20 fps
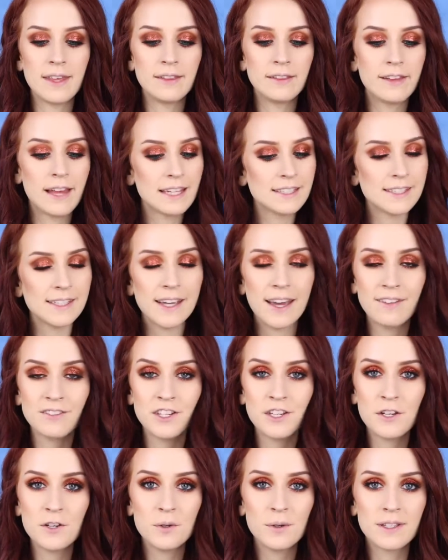And the last thing I have
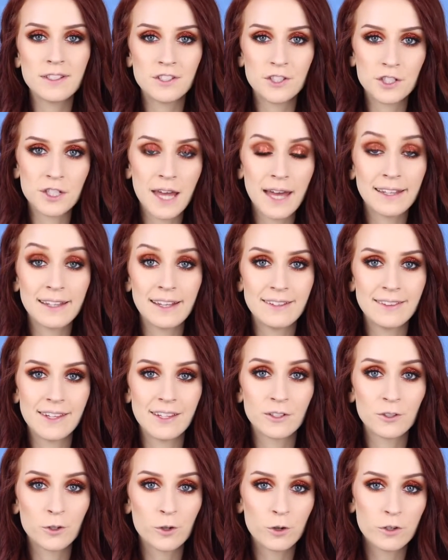to do is just highlight the
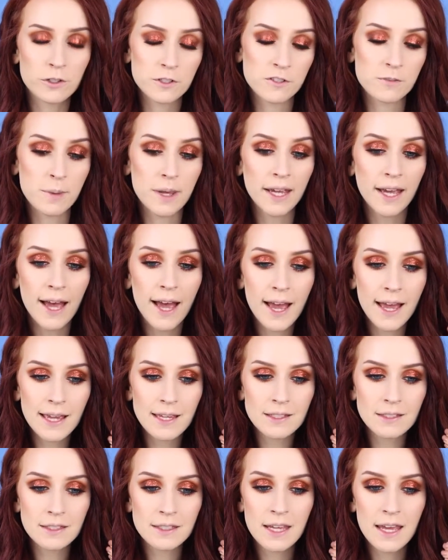inner corners of my
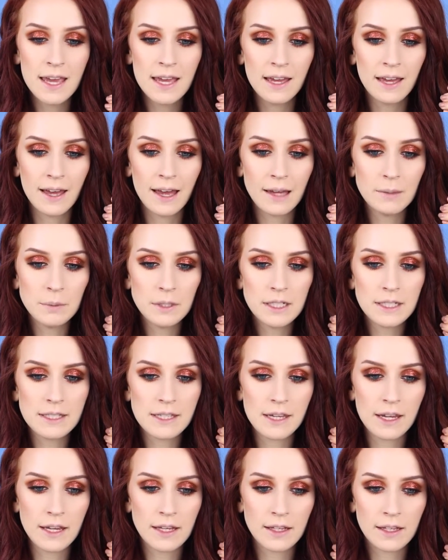eyes. I'm going to
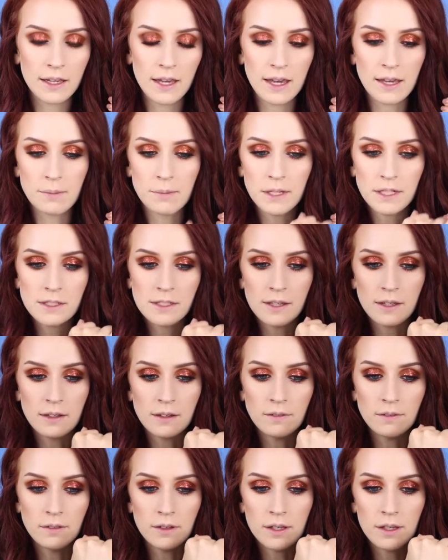take a mix
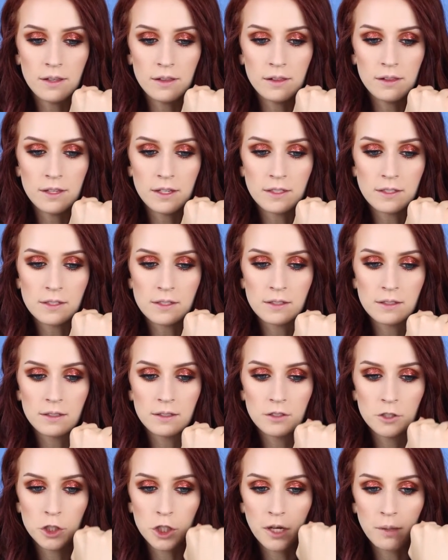of this
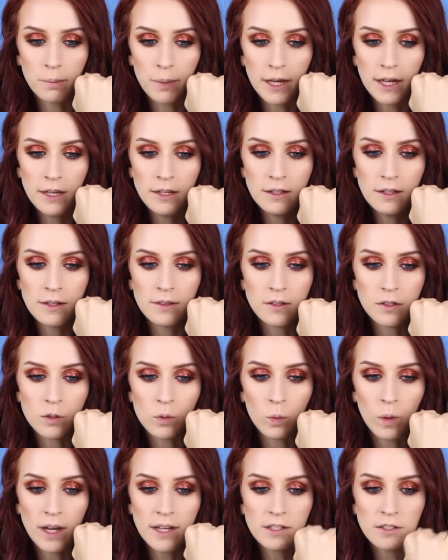champagne and
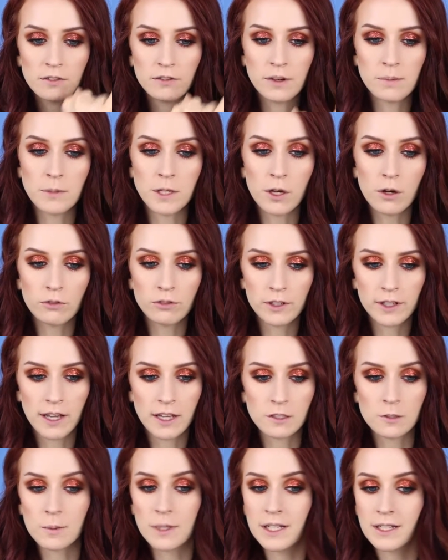this white from the Ofra
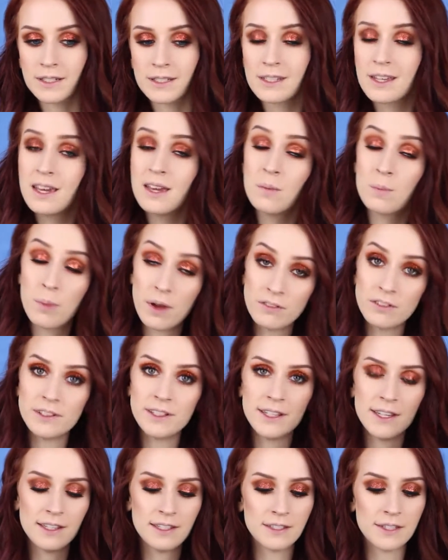Cosmetics
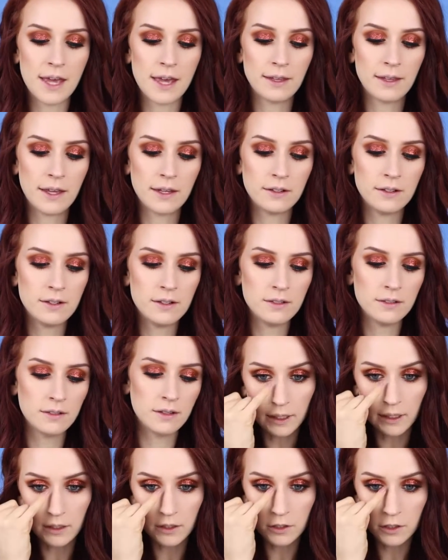Beverly Hills Highlighter
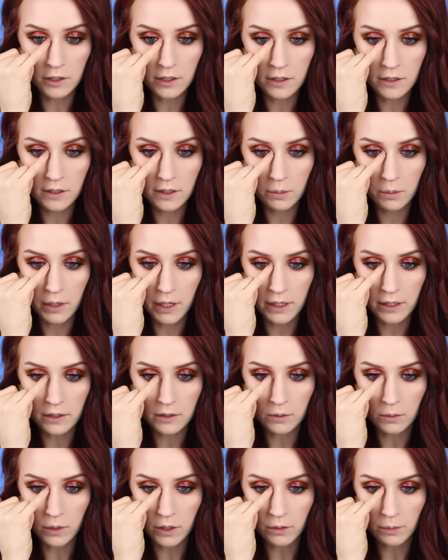and just apply
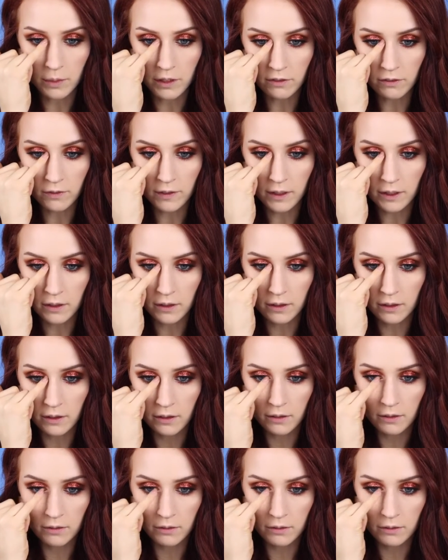this with my finger.